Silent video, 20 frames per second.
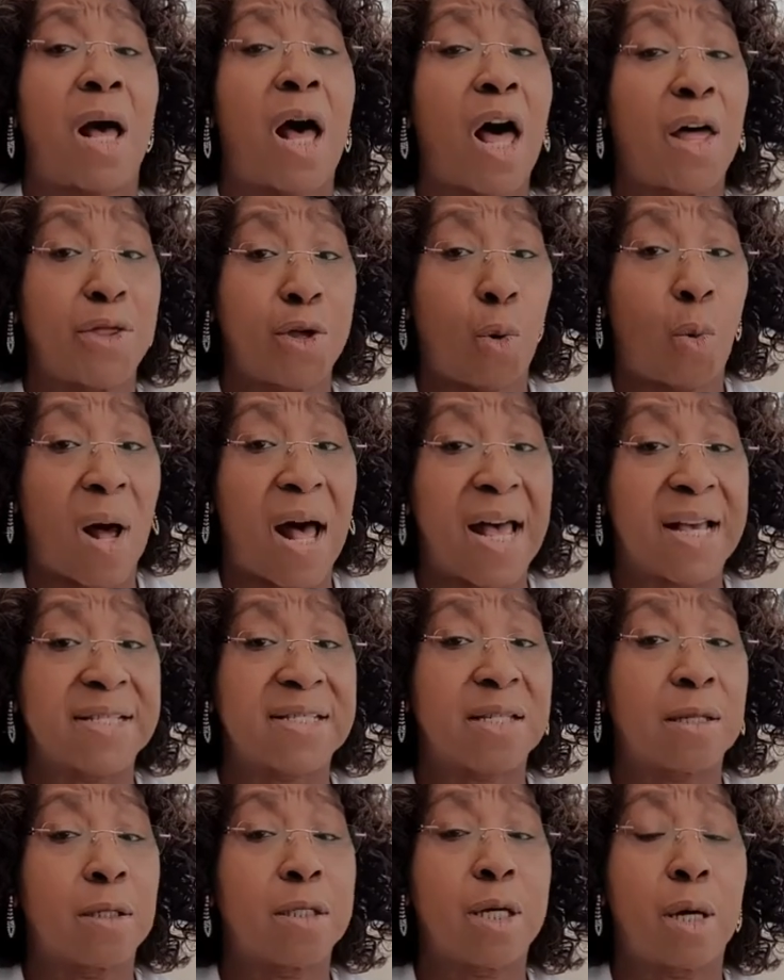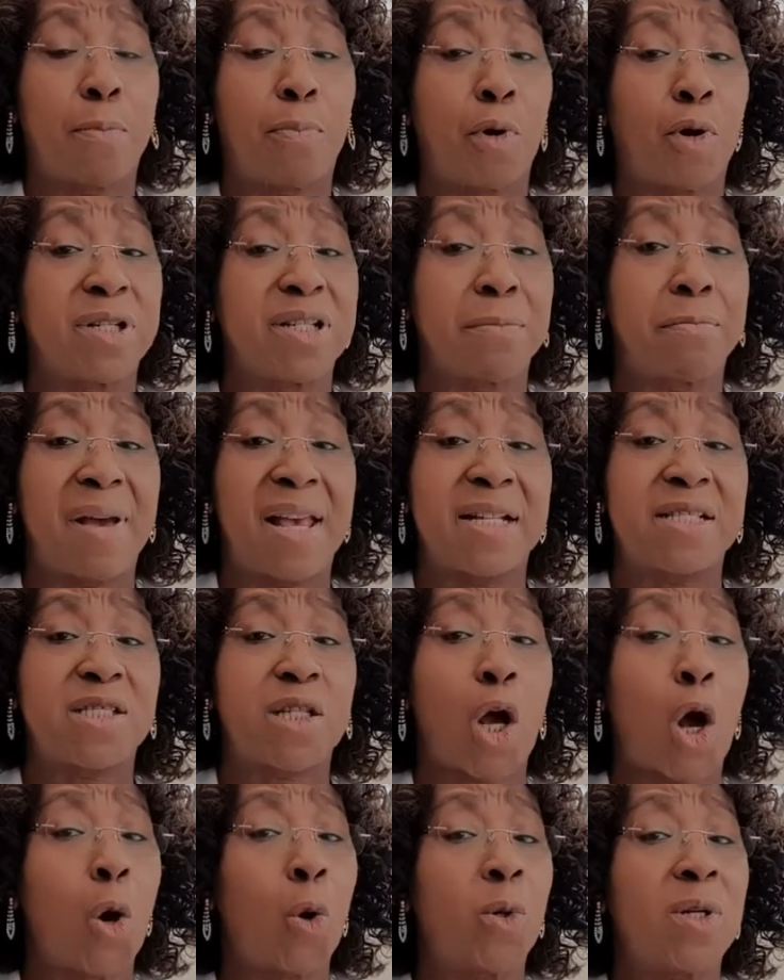Otherwise, the body
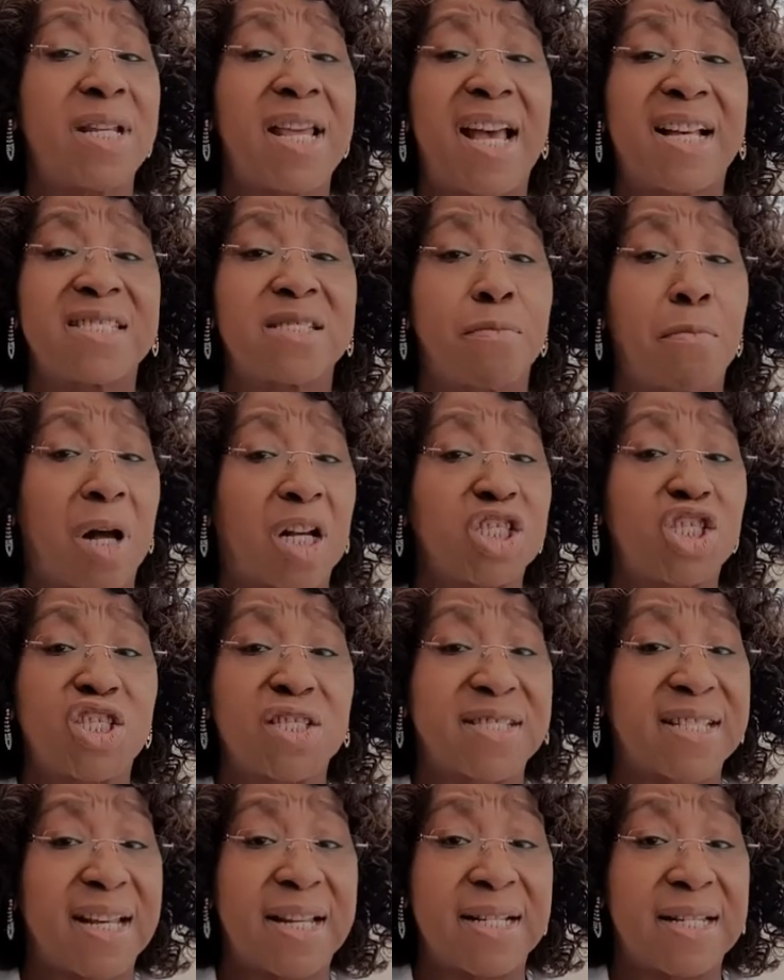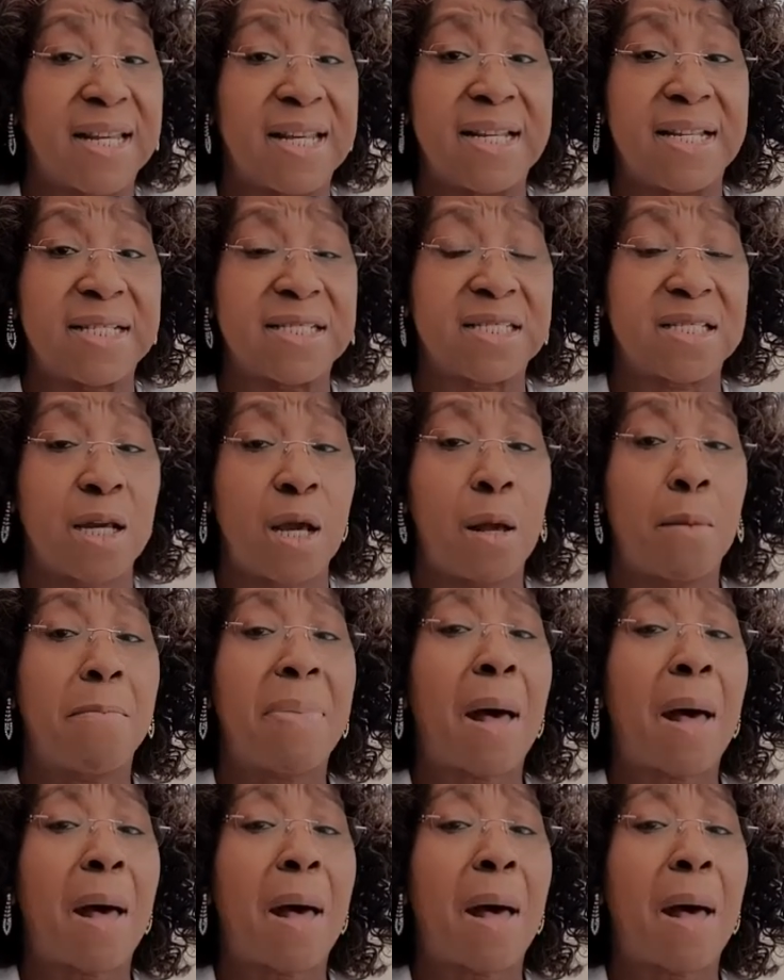makes only as much as it needs.